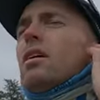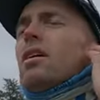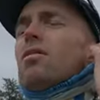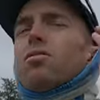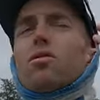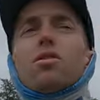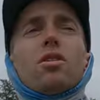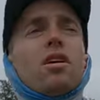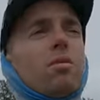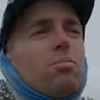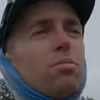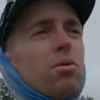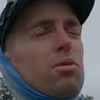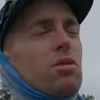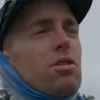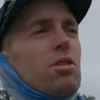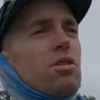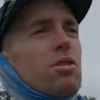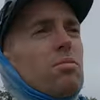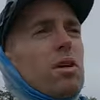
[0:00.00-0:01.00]
And for that
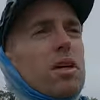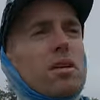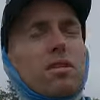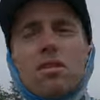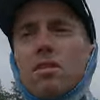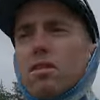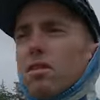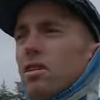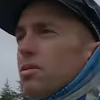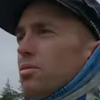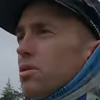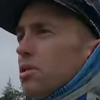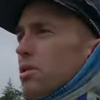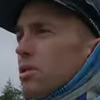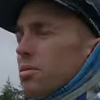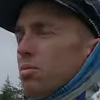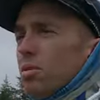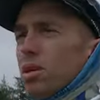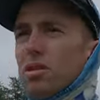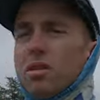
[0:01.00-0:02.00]
portage back there, I was
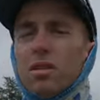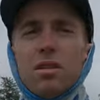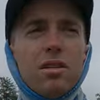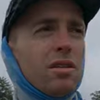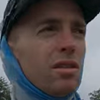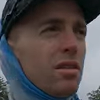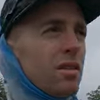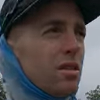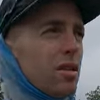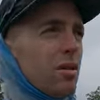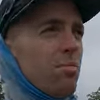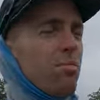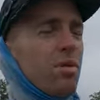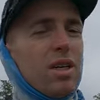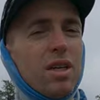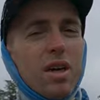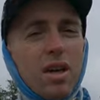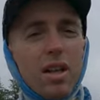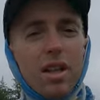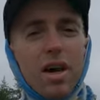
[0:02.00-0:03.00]
expecting it to
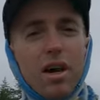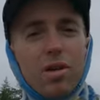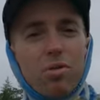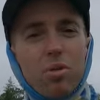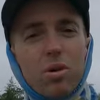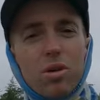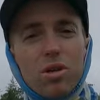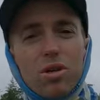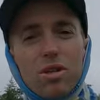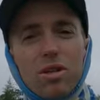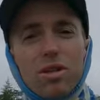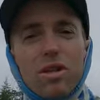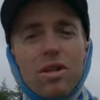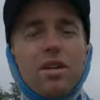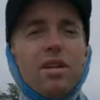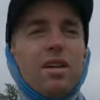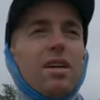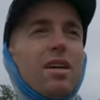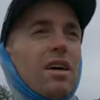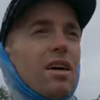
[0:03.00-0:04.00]
be a lot worse.
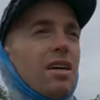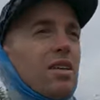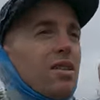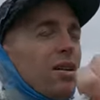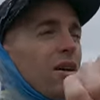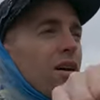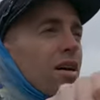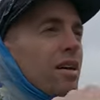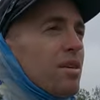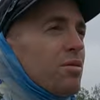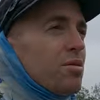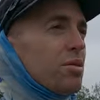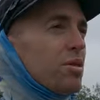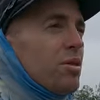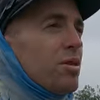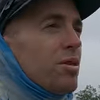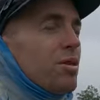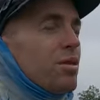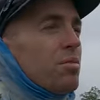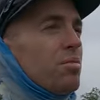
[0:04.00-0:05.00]
I thought it was
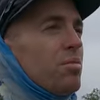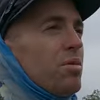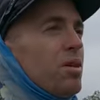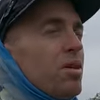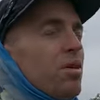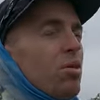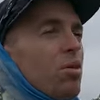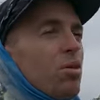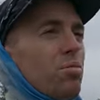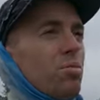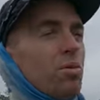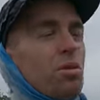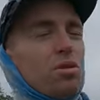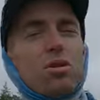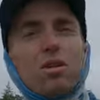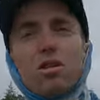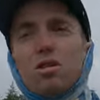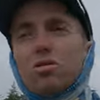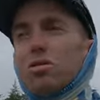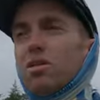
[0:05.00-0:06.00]
going to be, the whole
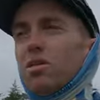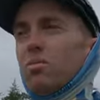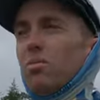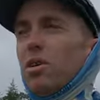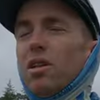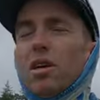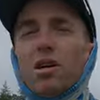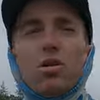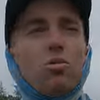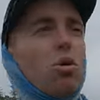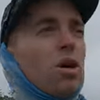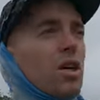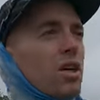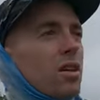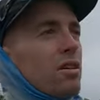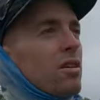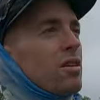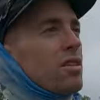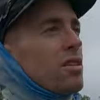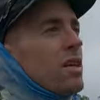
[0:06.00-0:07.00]
portage was going to be like
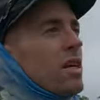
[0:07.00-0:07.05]
walking on